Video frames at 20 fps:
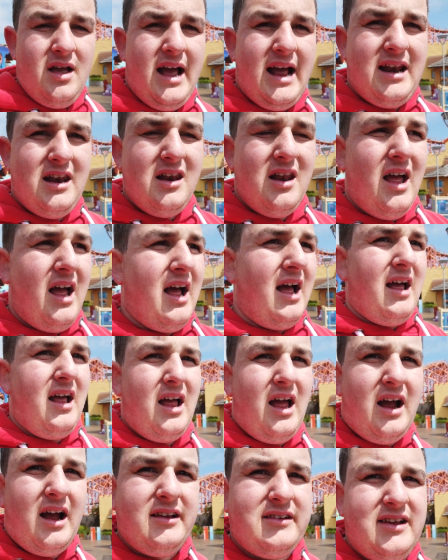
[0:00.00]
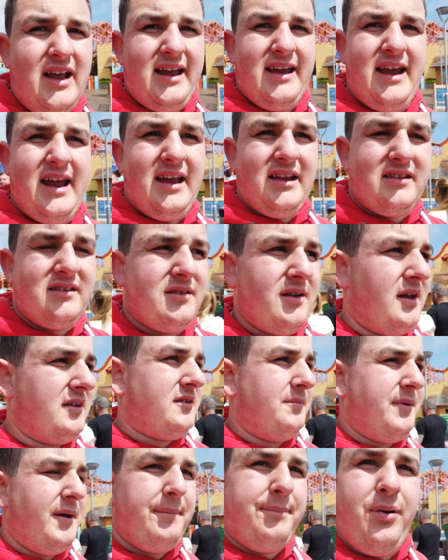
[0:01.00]
And like I say,
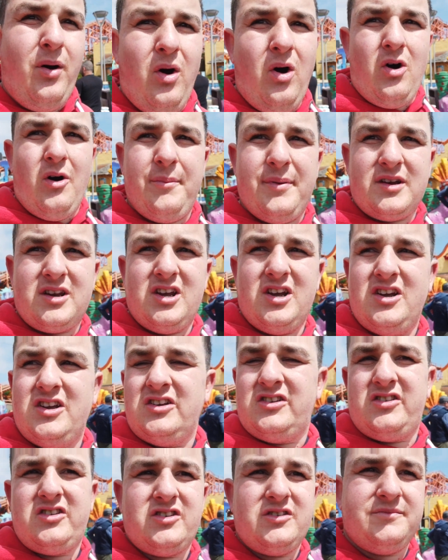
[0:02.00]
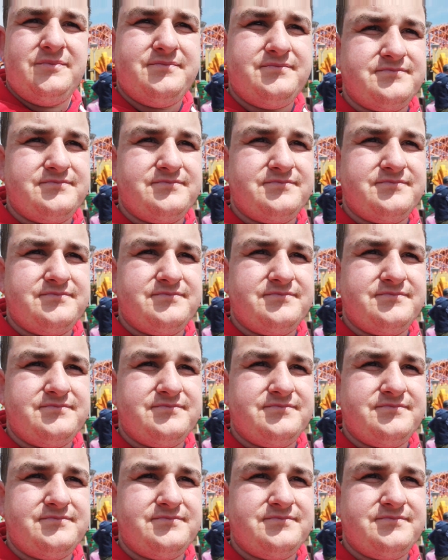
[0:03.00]
it's a bit poor because